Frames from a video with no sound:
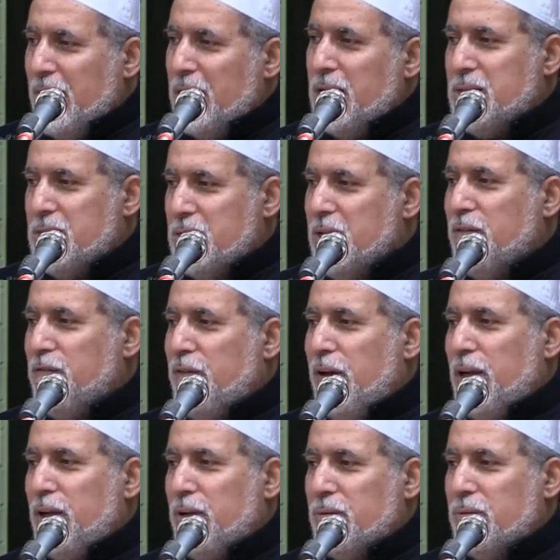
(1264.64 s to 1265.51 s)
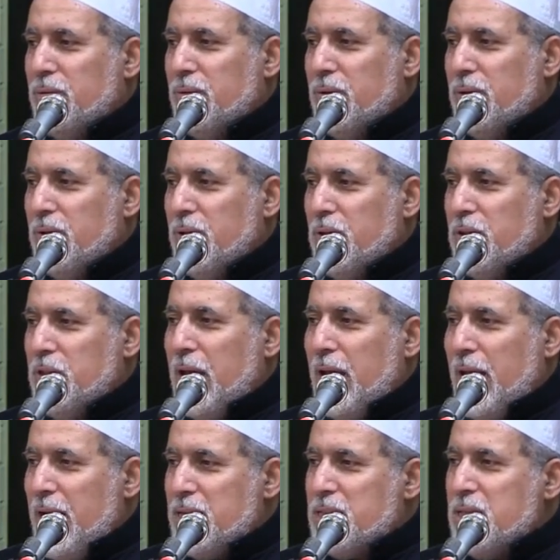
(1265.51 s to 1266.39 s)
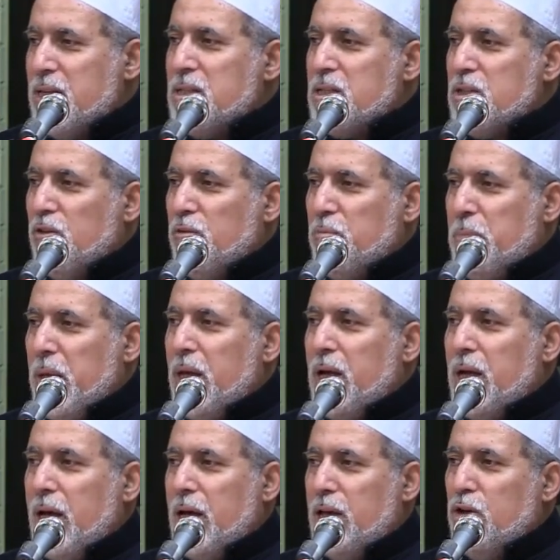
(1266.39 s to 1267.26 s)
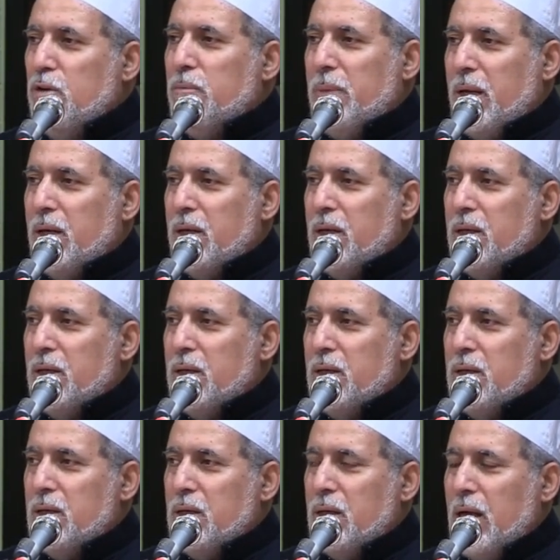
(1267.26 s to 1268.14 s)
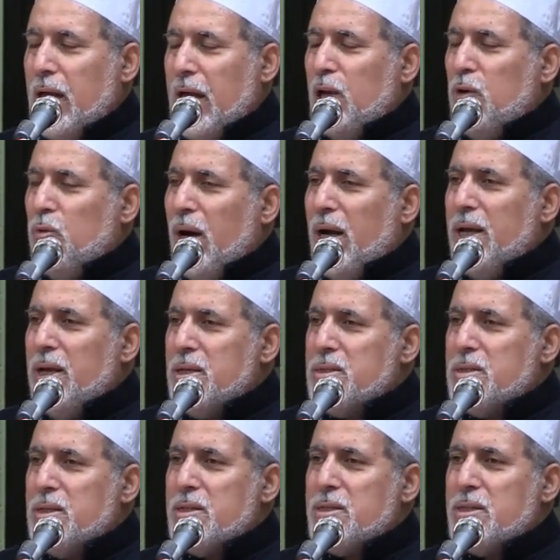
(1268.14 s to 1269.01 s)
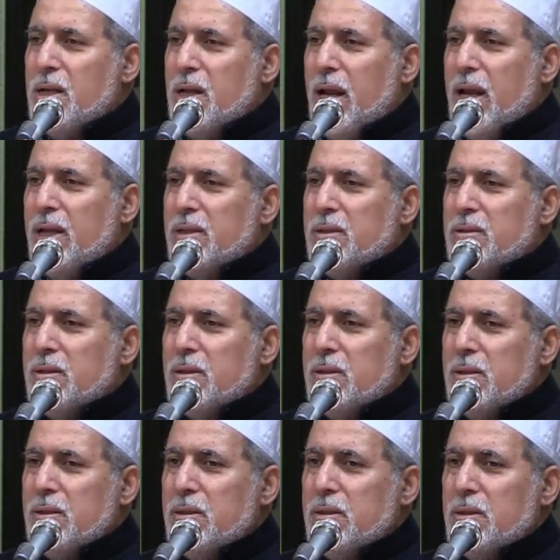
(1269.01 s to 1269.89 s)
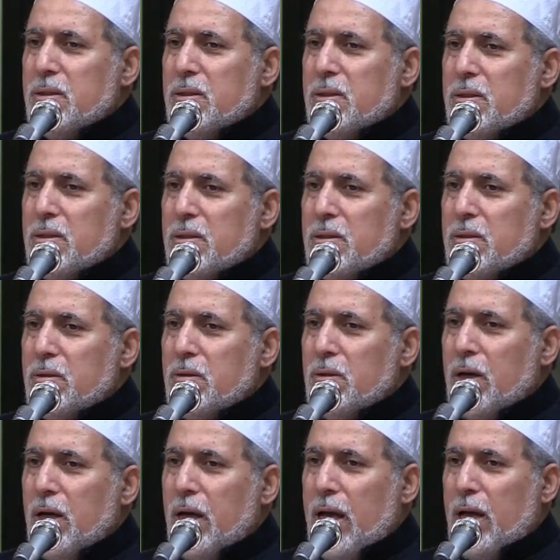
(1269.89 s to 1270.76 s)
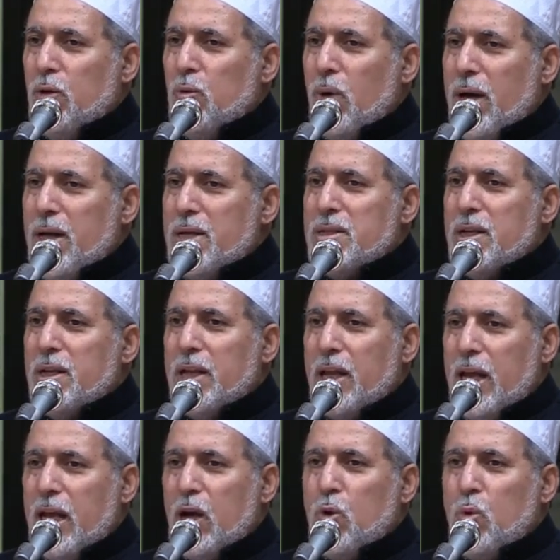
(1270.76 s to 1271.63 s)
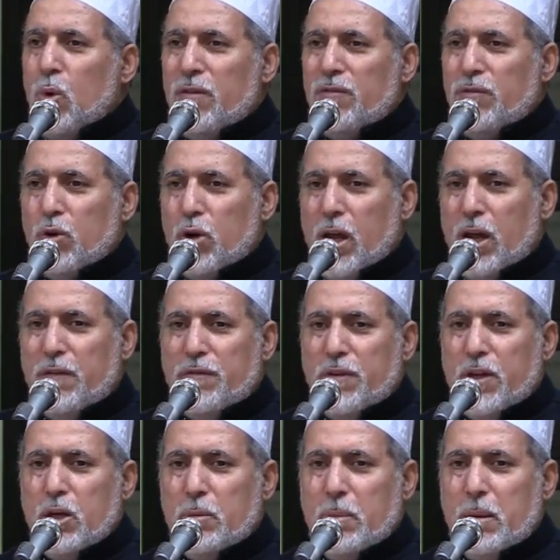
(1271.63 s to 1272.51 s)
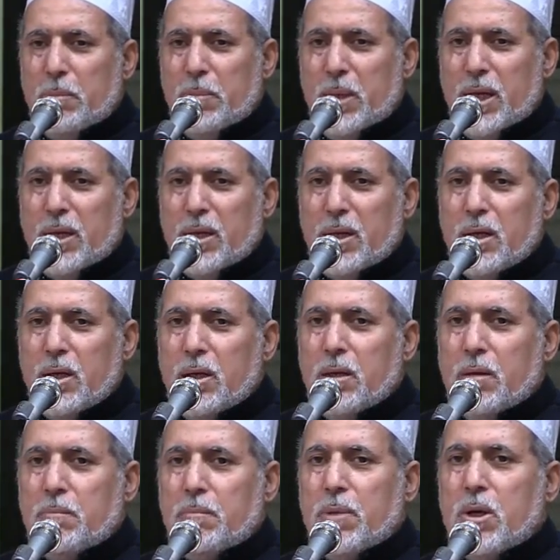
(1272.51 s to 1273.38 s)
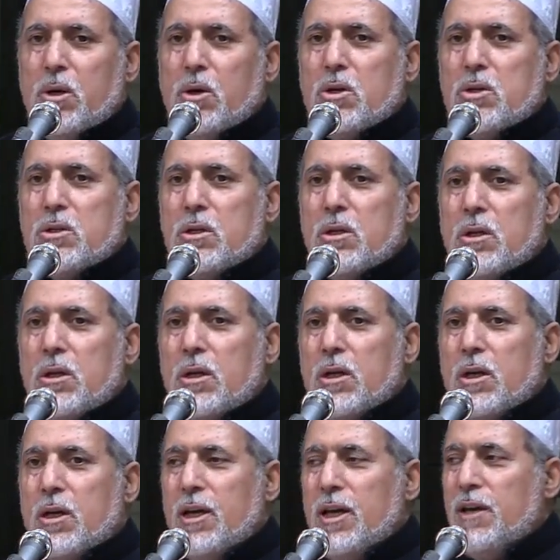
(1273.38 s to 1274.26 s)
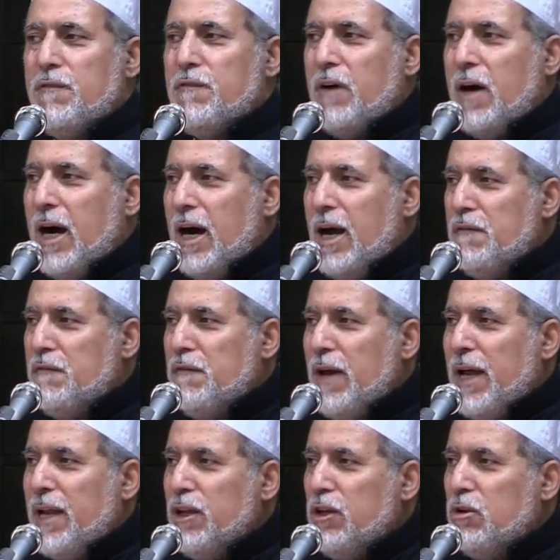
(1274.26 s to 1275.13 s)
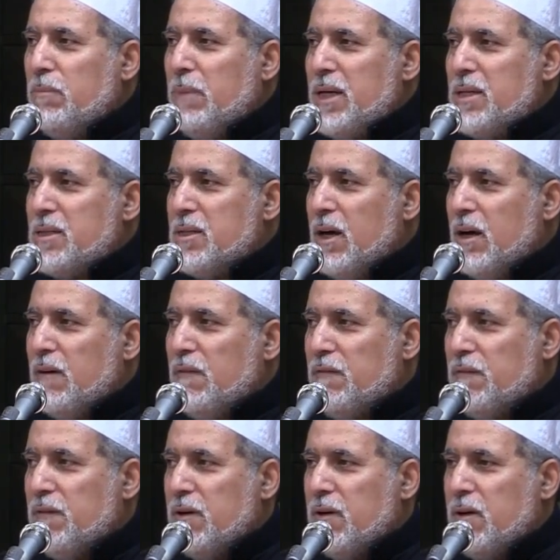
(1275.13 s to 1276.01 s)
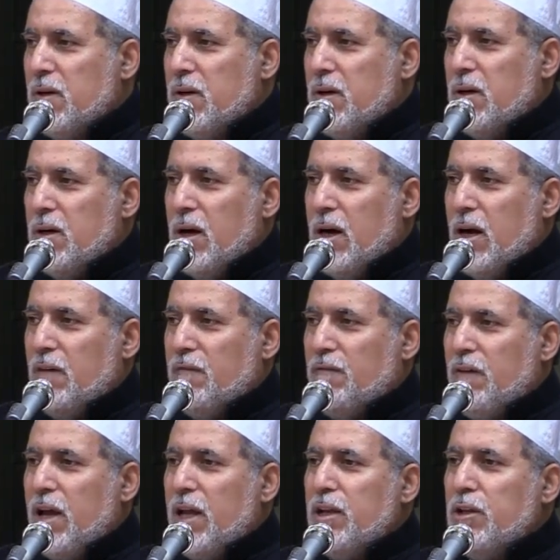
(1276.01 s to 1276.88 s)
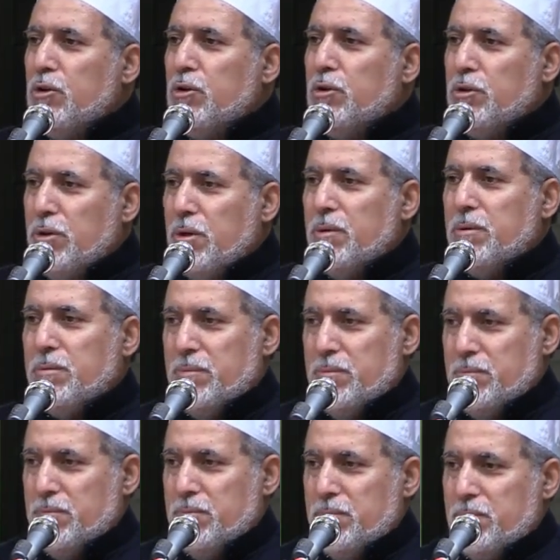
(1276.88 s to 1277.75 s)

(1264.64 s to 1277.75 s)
is their value, the essence of being a human. And why is this great? And why is it equal for every human being? Because if I value myself, I value you,